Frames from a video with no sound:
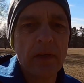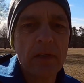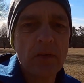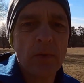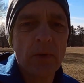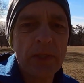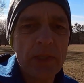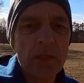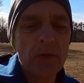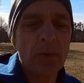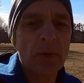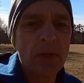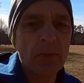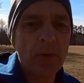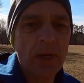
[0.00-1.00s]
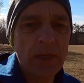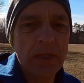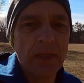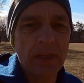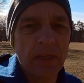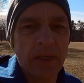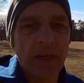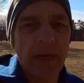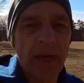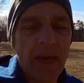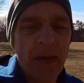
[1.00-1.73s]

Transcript: 2021,